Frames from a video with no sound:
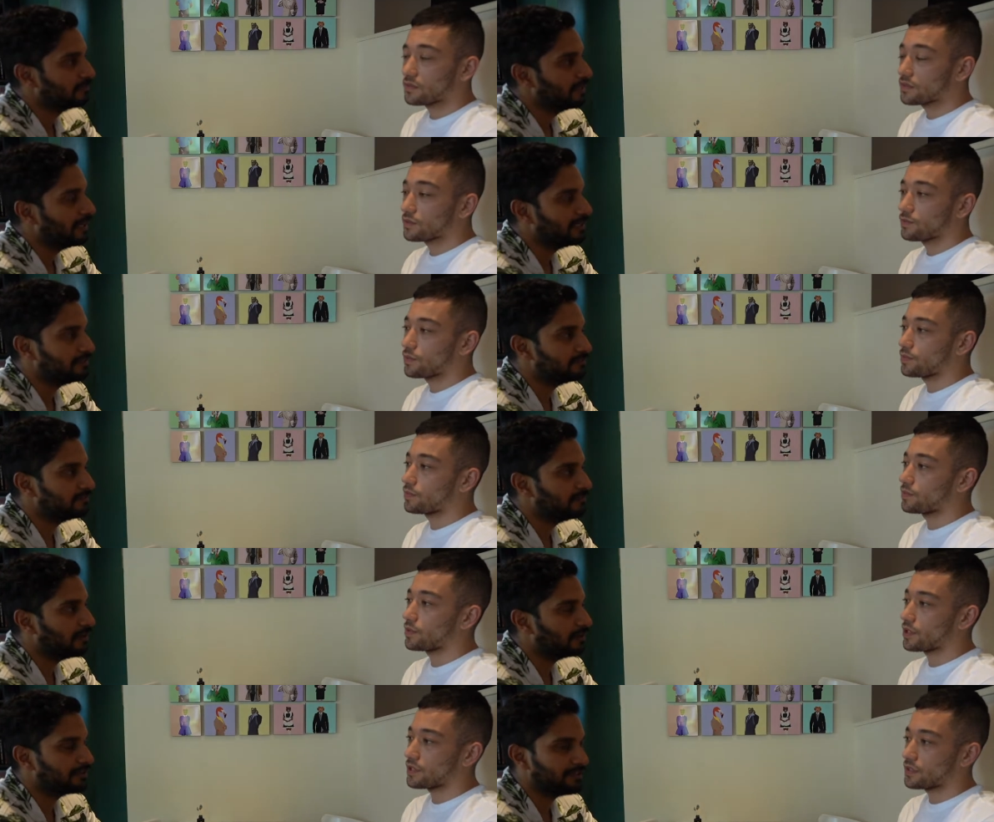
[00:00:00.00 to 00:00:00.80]
Speaker 1: And
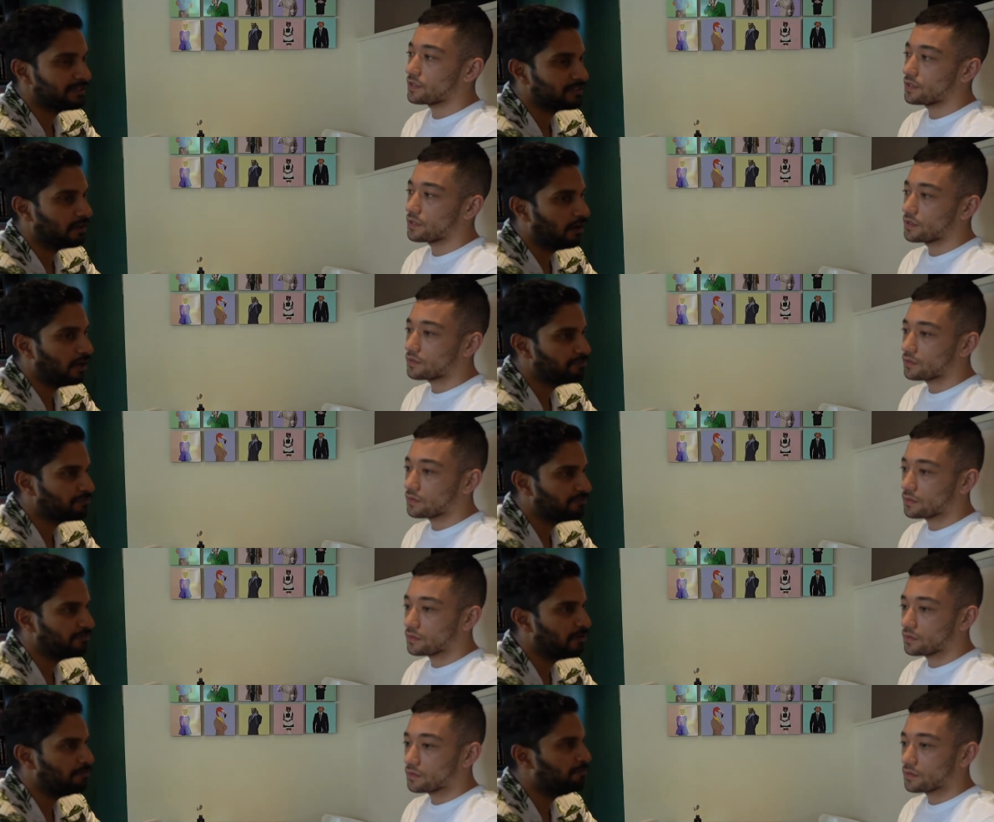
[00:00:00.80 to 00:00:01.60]
I think I
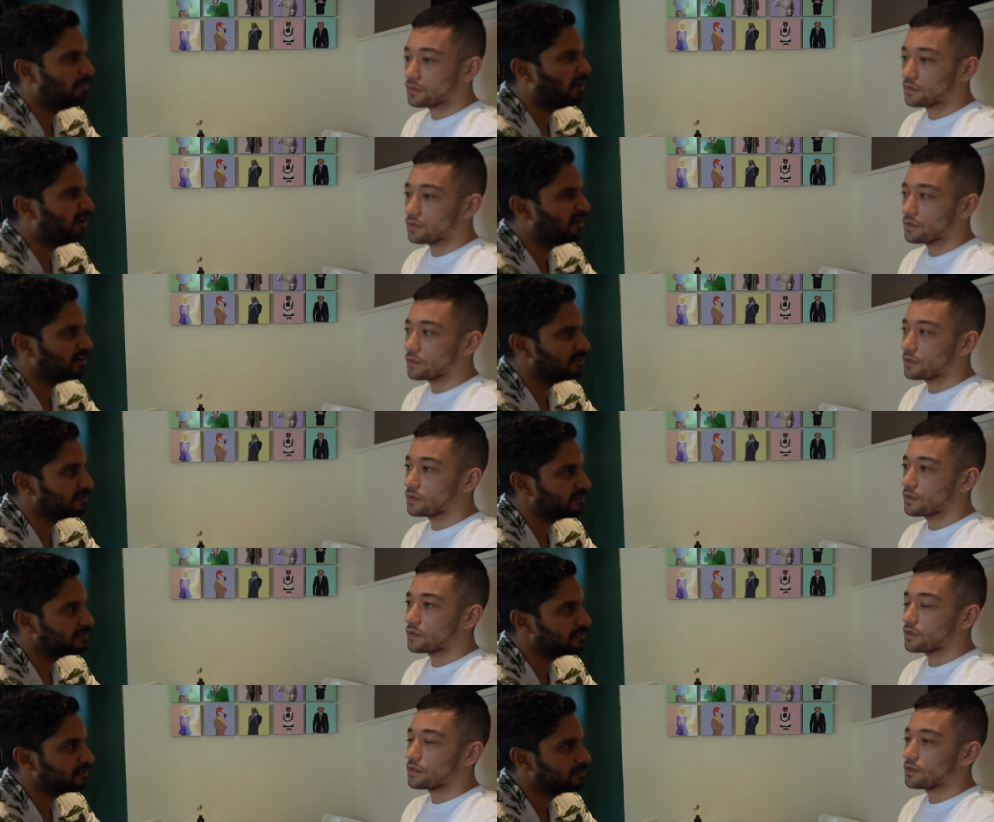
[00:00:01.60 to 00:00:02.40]
prefer
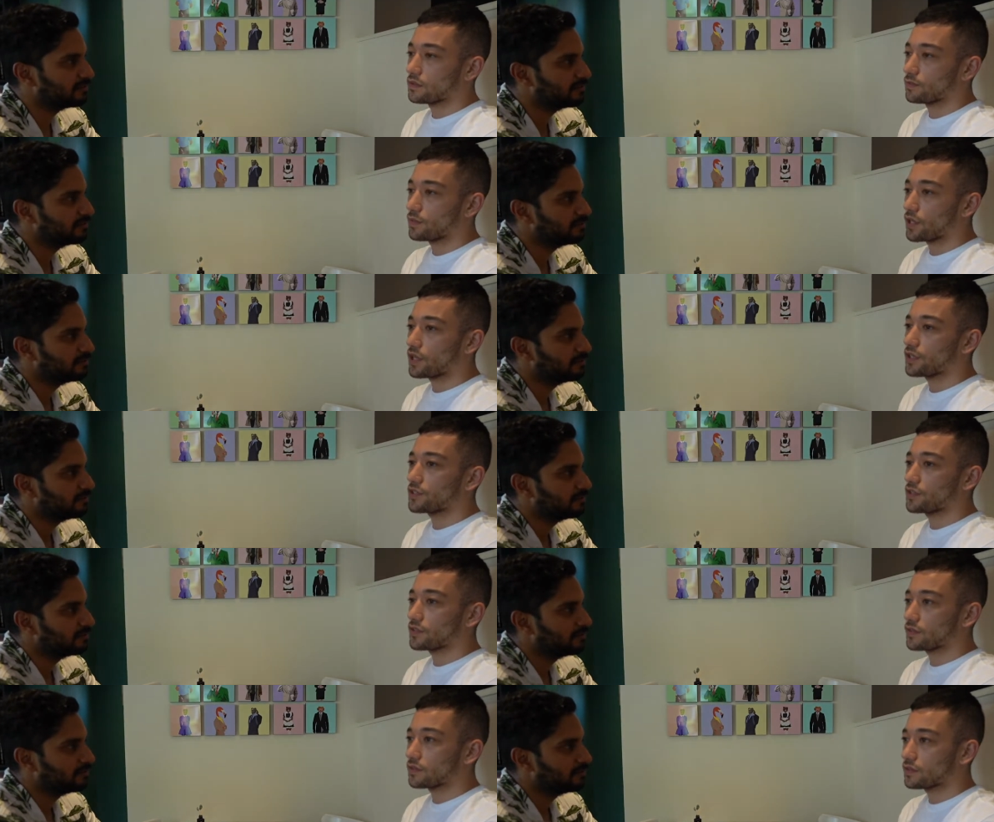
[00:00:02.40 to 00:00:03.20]
bars.
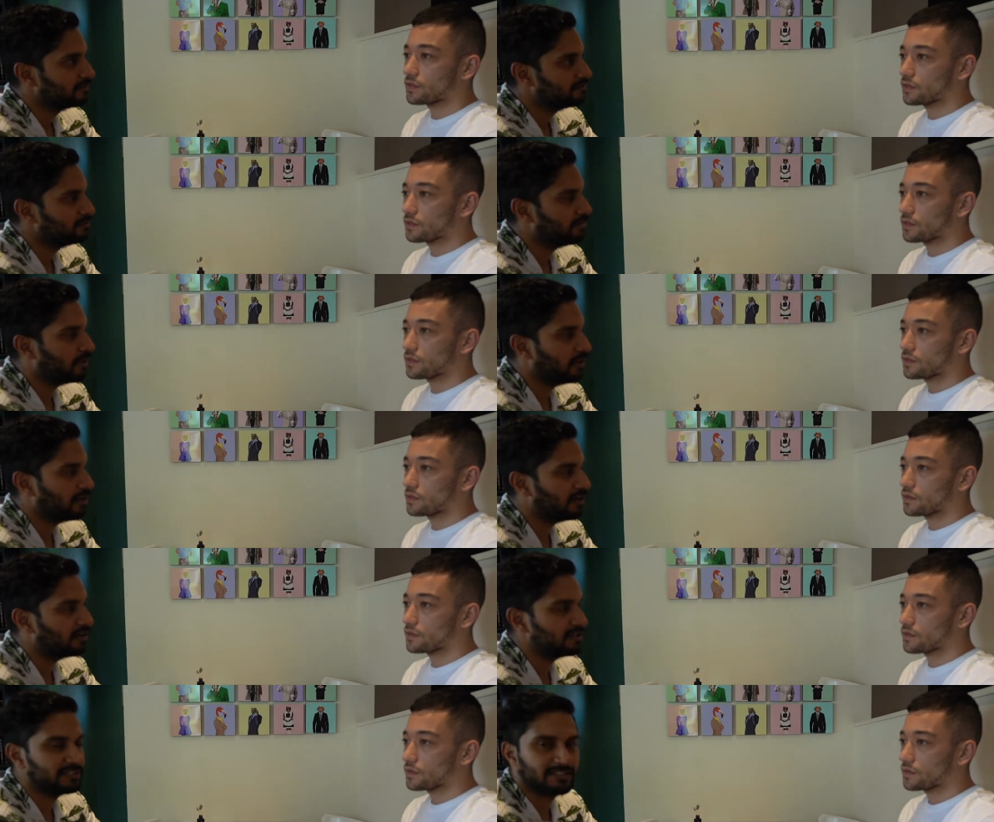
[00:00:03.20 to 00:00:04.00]
Speaker 2: Bars?
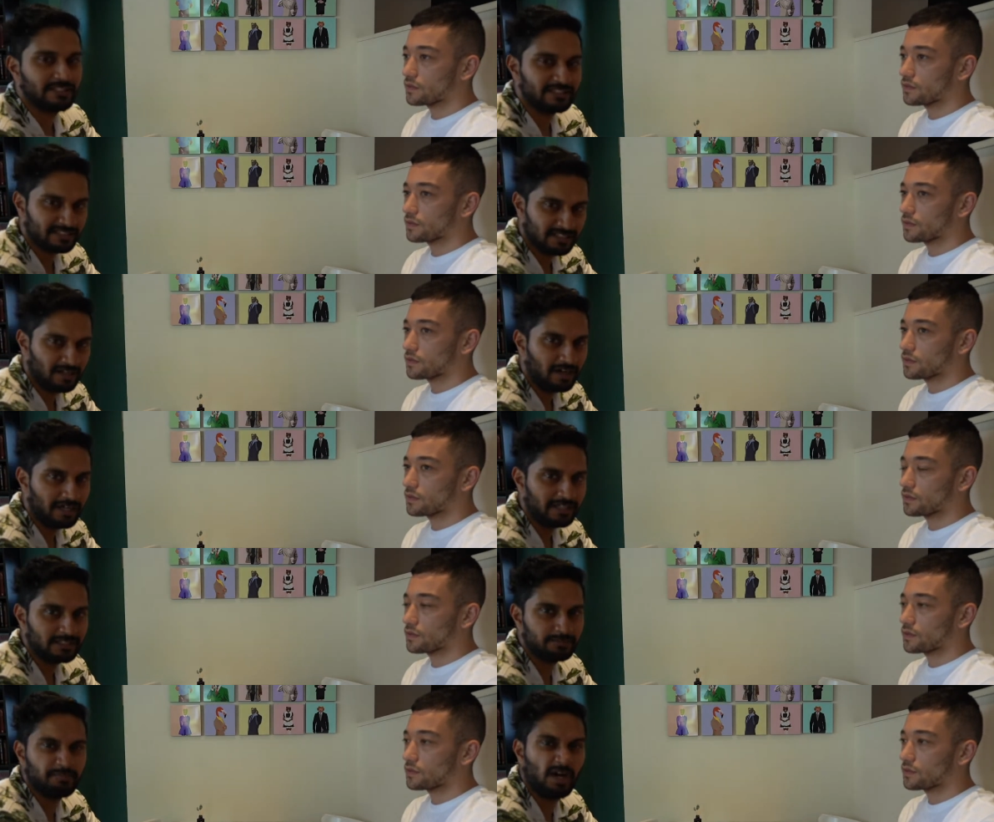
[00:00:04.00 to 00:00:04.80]
Speaker 1: Bars,
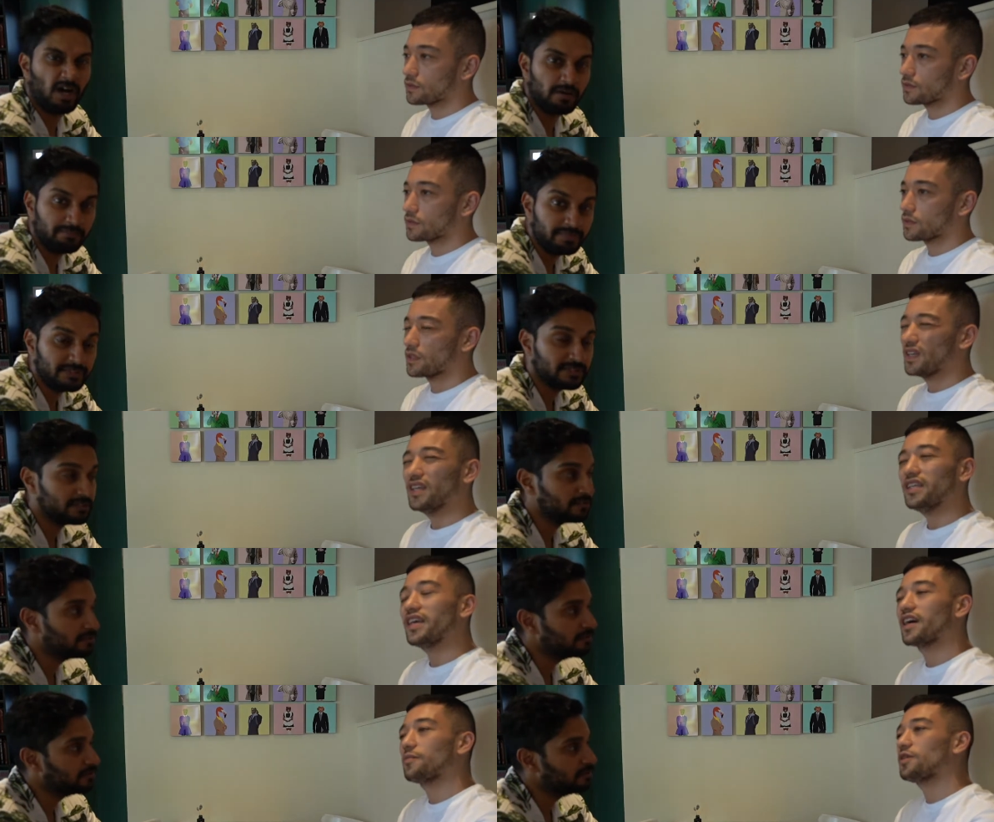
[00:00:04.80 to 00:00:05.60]
izakayas,
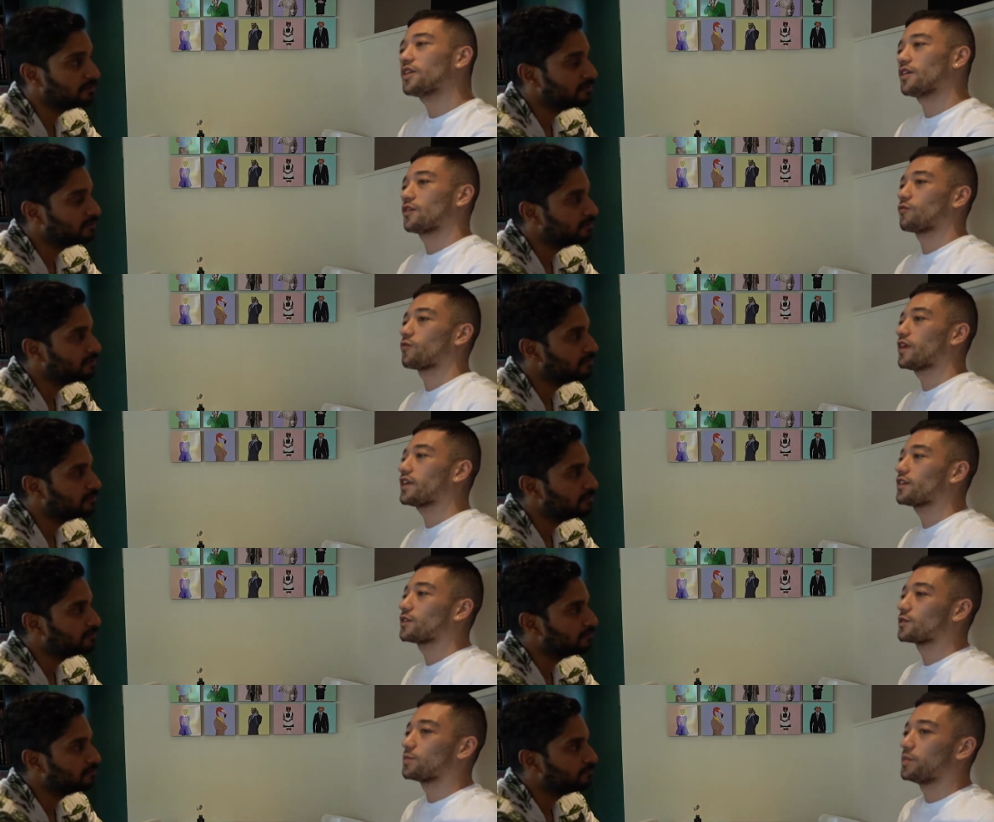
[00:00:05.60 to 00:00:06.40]
pubs. Yeah, I mean, on a
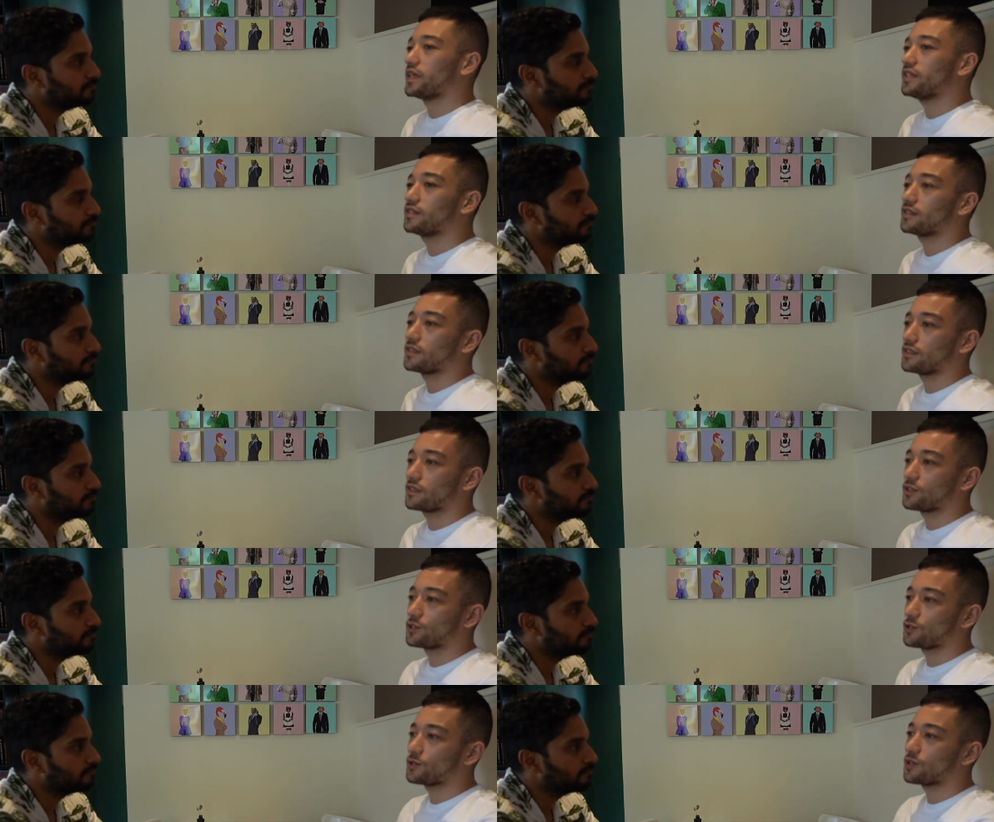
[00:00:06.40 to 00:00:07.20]
Speaker 2: regular basis,
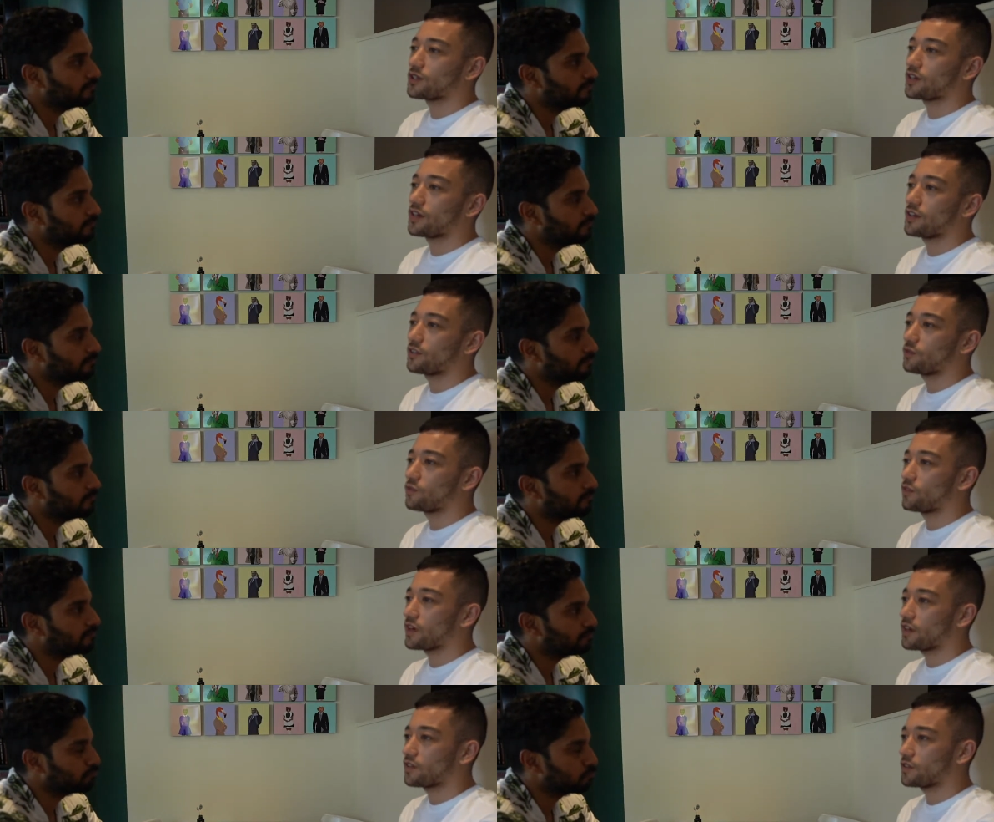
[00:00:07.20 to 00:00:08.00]
sure.
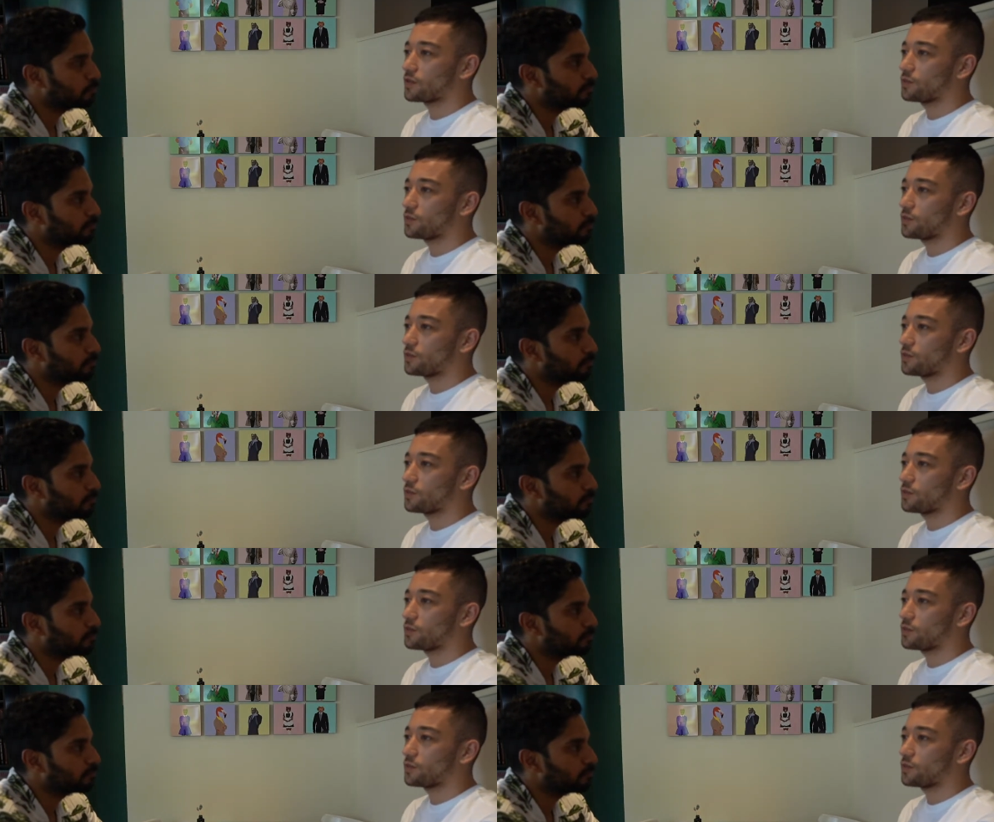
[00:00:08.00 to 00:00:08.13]
I'd rather